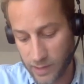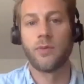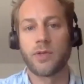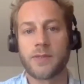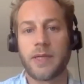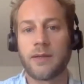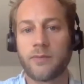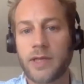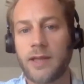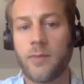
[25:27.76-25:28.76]

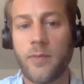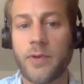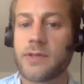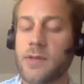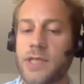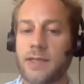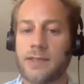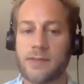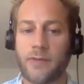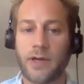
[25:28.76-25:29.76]
have a look at
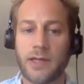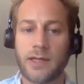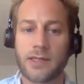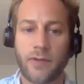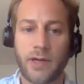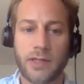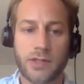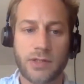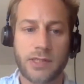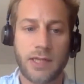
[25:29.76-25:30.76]
what's being written
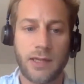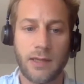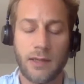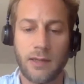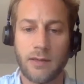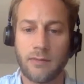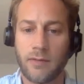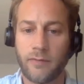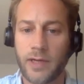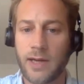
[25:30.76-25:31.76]
at the moment on the subject.
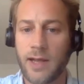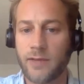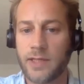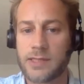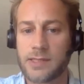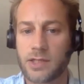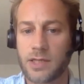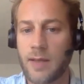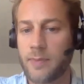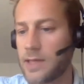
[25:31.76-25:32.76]
It's very
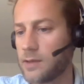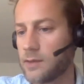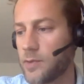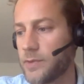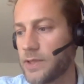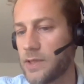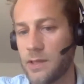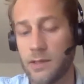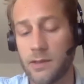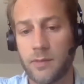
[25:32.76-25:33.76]
interesting and very lively
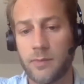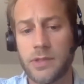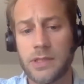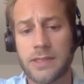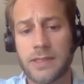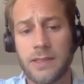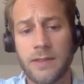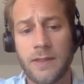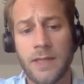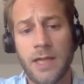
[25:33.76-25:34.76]
discussion happening at the
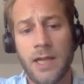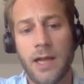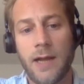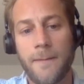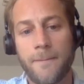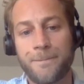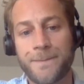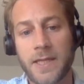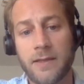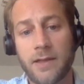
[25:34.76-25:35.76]
moment in the community.
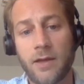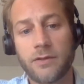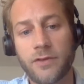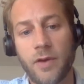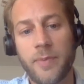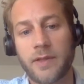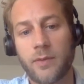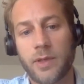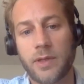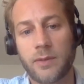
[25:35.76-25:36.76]
The other
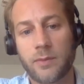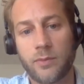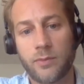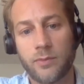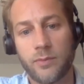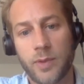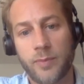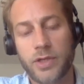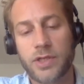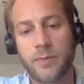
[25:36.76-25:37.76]
topic that we
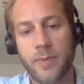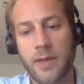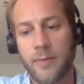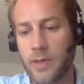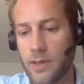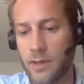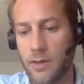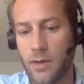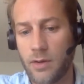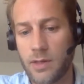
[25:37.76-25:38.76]
brushed a bit
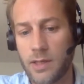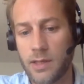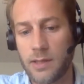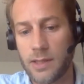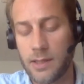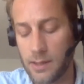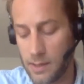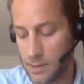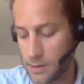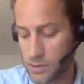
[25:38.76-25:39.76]
on in
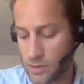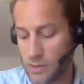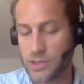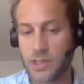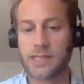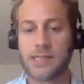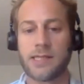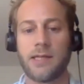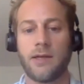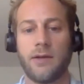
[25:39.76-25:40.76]
the introduction is
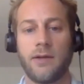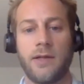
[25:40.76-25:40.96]
the